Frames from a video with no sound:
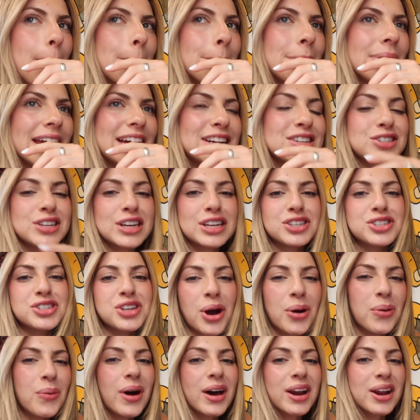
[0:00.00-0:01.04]
But I just like
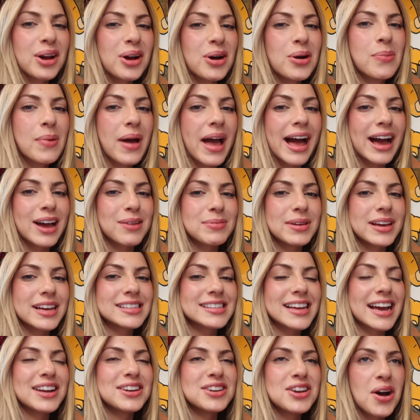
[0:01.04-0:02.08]
don't want to go back because
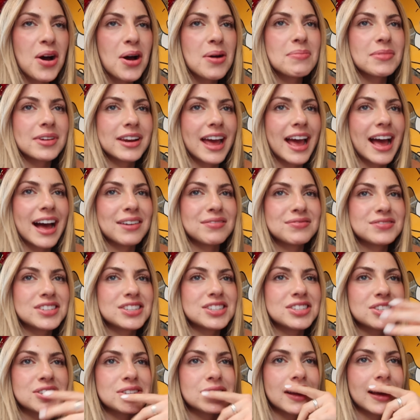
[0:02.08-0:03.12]
I know I'm gonna have
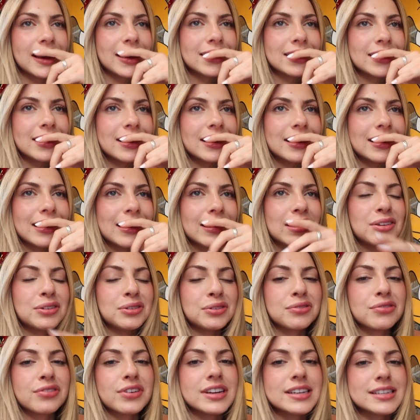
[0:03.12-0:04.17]
to do like the
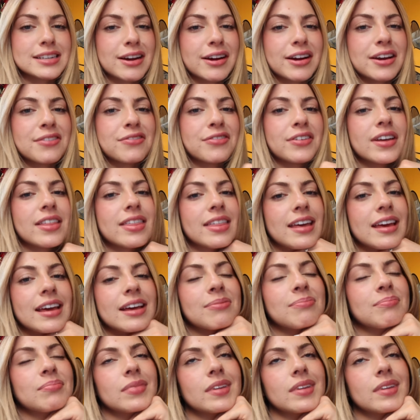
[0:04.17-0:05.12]
gluten-free, dairy-free thing.